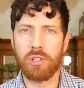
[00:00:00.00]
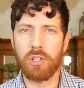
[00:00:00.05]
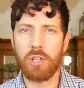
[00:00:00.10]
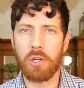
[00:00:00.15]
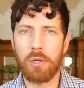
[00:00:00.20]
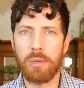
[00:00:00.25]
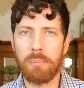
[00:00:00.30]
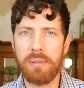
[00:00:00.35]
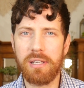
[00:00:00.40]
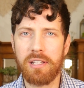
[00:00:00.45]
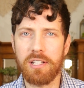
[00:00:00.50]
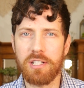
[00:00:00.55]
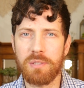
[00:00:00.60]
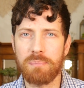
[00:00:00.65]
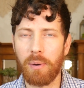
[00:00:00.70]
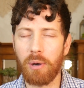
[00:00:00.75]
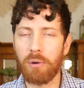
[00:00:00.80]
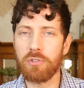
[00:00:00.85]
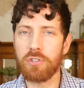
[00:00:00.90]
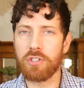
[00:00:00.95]
alone because
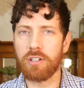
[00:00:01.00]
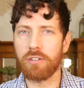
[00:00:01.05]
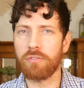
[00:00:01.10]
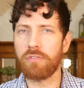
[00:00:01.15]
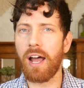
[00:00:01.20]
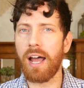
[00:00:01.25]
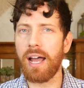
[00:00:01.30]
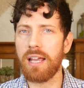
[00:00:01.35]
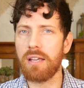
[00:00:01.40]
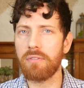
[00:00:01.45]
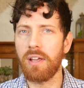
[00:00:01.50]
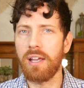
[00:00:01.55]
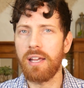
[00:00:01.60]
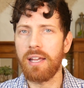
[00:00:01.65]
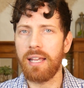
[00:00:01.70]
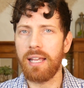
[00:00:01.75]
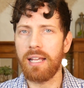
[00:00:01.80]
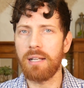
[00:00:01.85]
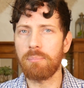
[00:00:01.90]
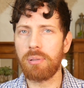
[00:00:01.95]
bones survive
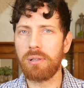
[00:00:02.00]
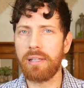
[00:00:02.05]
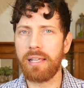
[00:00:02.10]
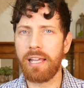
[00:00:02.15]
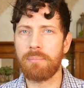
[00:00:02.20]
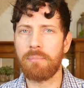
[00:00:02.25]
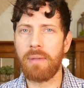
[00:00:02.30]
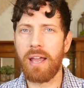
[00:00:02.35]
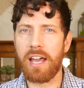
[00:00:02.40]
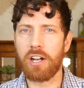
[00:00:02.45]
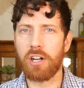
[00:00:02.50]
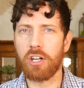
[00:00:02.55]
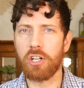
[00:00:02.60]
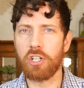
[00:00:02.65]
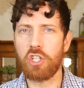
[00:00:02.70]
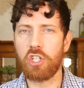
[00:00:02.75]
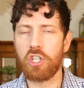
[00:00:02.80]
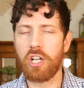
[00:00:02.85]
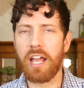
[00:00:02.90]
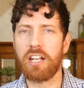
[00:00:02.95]
and plant matter
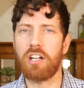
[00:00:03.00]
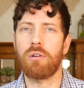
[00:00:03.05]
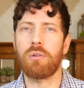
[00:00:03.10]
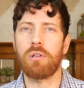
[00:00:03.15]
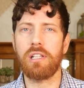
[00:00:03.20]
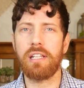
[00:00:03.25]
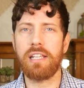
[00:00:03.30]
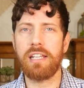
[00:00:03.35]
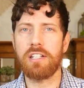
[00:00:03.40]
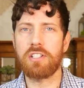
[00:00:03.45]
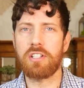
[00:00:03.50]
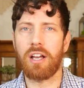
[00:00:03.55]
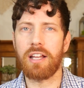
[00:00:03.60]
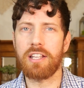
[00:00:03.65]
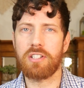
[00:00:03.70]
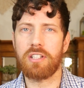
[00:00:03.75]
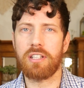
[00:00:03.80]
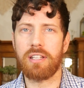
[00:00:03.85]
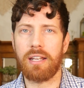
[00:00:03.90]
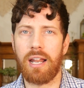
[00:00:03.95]
generally
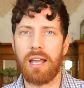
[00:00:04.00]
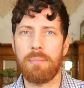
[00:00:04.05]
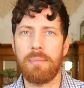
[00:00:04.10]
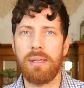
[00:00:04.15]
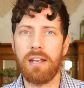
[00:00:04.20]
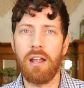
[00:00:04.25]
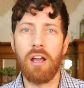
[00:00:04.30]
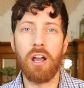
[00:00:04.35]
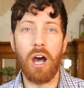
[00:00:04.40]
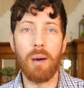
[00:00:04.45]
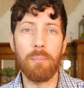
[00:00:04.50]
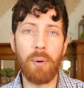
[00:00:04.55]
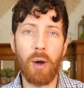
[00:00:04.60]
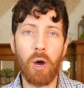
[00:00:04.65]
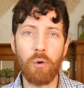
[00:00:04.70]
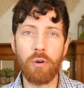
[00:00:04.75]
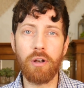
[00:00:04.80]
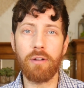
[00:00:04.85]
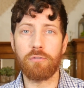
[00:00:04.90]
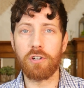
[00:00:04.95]
doesn't. I mean, a
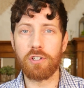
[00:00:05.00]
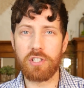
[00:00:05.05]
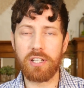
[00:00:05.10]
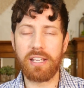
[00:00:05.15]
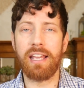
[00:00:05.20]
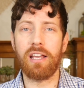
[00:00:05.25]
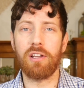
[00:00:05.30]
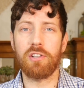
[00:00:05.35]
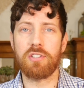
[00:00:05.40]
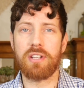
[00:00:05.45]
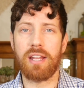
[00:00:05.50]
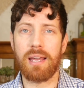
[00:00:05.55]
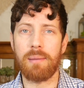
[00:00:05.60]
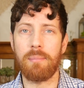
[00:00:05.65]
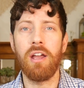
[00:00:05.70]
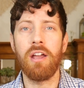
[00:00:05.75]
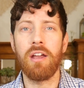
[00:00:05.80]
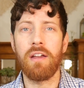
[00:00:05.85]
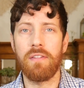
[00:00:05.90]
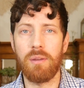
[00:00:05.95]
bone versus a kale stem,
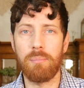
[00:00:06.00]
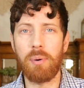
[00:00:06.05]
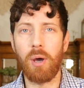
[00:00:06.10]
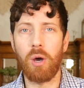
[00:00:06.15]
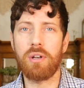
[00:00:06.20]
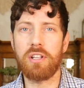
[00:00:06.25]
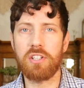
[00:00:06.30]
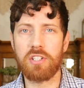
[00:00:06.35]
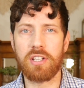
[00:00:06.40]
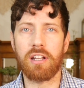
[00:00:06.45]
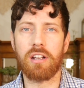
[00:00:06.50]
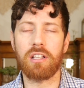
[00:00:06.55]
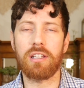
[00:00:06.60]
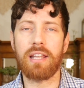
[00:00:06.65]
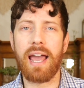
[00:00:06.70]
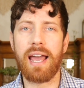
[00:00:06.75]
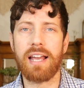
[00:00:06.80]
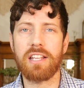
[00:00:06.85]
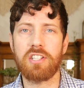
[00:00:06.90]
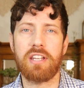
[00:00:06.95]
the bone is going to
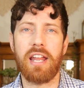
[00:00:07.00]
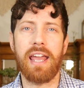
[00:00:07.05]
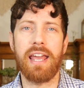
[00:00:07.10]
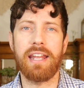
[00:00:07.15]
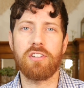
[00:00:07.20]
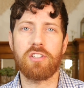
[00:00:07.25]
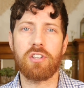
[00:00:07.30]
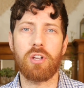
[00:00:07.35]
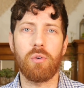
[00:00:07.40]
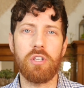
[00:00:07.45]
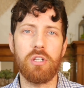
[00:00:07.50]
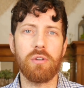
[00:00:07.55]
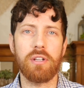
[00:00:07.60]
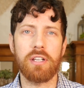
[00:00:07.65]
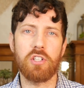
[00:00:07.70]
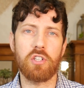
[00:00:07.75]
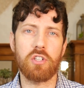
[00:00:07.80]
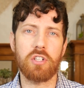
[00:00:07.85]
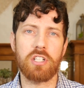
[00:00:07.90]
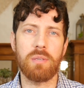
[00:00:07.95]
last. And so you
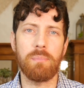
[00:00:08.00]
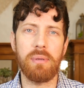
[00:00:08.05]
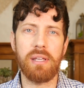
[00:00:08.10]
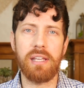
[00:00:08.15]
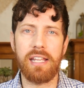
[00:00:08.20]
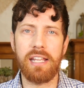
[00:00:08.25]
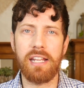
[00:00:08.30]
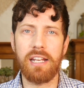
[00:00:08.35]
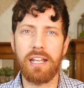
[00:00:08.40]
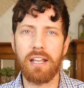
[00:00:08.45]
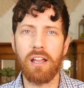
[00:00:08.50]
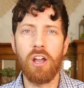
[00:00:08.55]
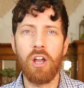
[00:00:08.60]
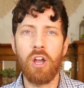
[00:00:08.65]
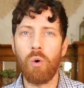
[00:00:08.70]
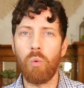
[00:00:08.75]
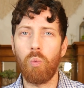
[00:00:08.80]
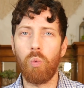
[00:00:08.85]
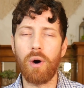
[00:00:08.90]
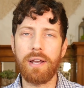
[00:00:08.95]
can just be eating
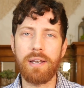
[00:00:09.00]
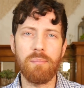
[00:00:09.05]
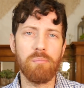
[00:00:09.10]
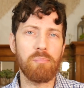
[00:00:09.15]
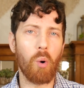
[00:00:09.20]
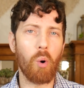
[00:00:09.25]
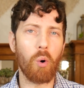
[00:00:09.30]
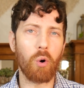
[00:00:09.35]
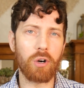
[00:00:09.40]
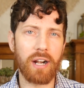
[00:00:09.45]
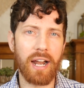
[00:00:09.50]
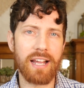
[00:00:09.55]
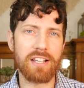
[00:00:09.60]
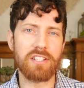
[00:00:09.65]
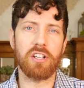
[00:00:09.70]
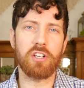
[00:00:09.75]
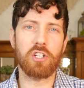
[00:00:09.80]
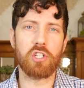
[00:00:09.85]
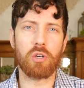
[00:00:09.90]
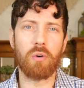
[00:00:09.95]
one boar
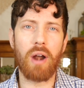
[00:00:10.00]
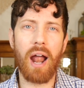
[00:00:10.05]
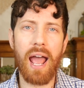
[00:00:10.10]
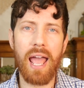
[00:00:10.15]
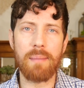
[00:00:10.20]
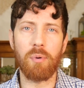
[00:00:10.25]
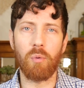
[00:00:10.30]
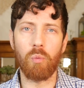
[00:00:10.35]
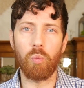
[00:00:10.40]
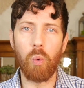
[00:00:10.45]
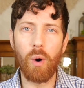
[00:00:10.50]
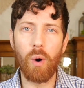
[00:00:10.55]
as a tribe